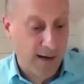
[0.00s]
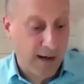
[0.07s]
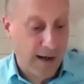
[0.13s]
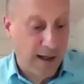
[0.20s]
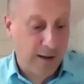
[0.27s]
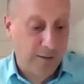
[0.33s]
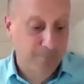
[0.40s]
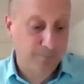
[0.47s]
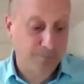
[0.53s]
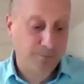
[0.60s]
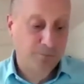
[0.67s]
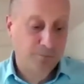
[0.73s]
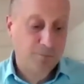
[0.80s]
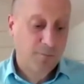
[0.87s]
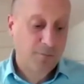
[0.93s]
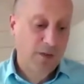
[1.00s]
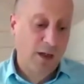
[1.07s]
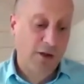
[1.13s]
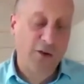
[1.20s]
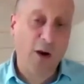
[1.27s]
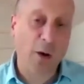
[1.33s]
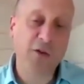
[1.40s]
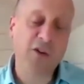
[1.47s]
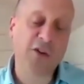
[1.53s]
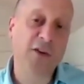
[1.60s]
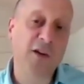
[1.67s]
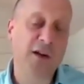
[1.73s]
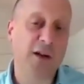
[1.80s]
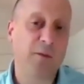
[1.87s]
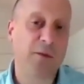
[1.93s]
So I would just
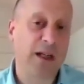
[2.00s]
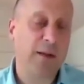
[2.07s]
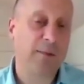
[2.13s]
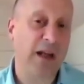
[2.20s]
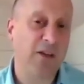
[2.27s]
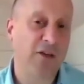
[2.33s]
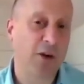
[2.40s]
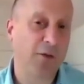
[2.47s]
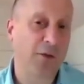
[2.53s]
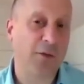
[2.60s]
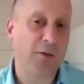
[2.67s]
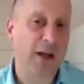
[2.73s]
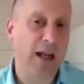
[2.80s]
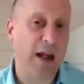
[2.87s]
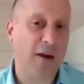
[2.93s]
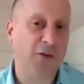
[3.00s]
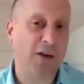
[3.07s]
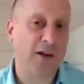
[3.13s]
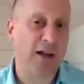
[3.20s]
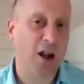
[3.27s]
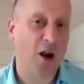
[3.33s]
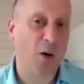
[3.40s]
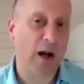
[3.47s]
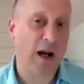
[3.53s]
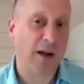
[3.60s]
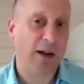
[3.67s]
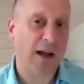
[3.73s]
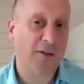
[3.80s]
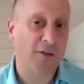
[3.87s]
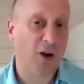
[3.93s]
argue that in terms of the FCDO
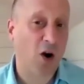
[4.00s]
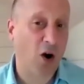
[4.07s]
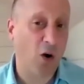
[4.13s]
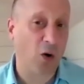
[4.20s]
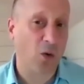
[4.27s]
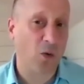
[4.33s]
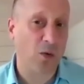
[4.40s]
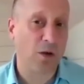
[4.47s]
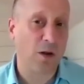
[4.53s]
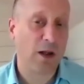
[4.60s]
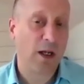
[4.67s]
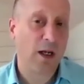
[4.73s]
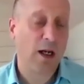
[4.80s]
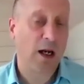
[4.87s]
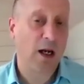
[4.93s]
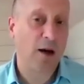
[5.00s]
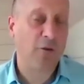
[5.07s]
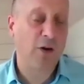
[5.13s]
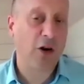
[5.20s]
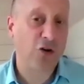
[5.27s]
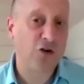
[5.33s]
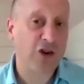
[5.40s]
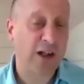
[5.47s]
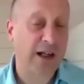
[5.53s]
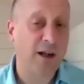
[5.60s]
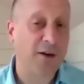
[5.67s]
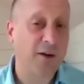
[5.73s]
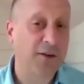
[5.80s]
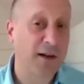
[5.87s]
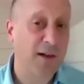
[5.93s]
as a whole, the logic
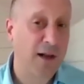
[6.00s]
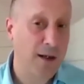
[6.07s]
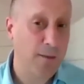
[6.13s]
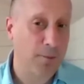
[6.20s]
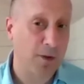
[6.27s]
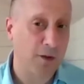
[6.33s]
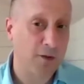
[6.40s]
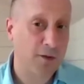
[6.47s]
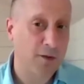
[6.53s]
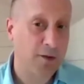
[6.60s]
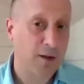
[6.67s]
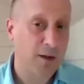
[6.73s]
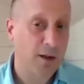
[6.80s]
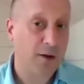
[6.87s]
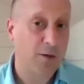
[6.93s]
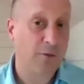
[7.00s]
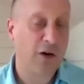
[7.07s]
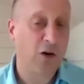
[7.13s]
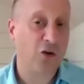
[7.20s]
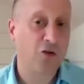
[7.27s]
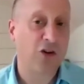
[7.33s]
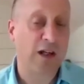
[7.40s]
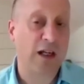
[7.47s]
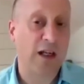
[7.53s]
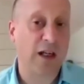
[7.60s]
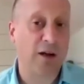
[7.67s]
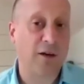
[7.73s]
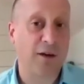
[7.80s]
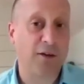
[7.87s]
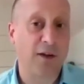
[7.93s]
here is alignment. The logic
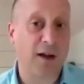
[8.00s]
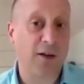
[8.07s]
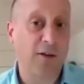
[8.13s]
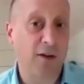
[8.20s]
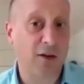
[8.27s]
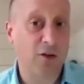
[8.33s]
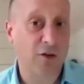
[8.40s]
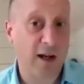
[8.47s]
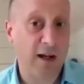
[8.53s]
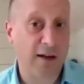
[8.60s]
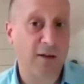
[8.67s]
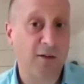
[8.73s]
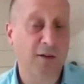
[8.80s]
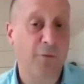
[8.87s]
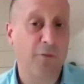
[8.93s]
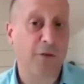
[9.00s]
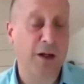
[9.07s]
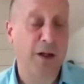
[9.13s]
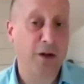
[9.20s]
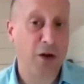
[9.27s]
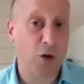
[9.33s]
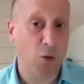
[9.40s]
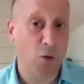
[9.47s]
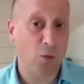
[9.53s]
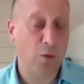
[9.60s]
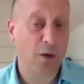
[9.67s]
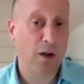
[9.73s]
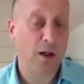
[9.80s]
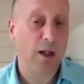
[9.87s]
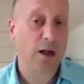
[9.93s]
here is creating something
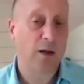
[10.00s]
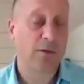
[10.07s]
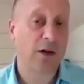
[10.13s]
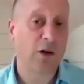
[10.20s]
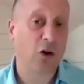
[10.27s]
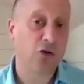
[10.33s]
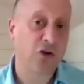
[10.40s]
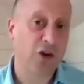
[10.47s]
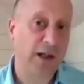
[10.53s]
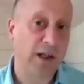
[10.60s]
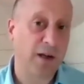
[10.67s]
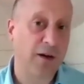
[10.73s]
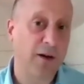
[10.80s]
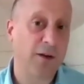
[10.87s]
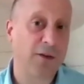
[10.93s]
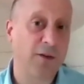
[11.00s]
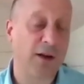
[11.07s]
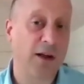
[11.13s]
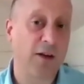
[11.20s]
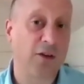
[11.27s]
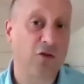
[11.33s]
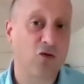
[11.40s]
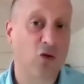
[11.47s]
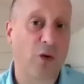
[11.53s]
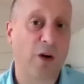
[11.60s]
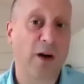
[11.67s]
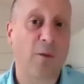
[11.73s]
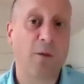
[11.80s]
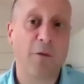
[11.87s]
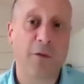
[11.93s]
new. The logic here is
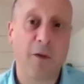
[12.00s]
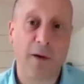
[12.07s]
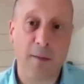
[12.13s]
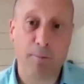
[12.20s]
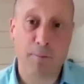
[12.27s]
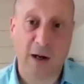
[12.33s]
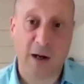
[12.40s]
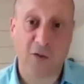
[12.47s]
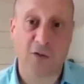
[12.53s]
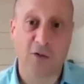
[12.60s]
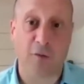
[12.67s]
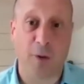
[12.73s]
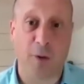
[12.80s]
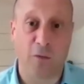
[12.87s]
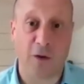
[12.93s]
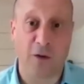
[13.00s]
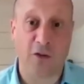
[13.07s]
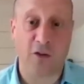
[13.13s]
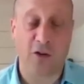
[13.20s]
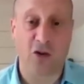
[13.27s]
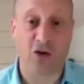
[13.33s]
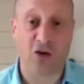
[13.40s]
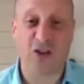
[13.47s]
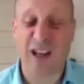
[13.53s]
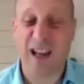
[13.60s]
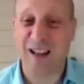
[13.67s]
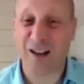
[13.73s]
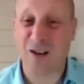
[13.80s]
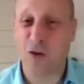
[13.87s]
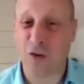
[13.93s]
drawing on the very best of both institutions
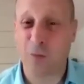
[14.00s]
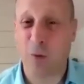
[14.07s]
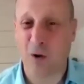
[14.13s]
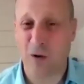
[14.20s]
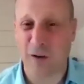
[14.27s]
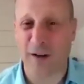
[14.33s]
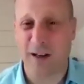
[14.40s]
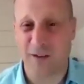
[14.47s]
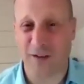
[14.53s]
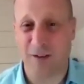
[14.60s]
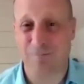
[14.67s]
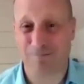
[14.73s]
and cross-pollinating.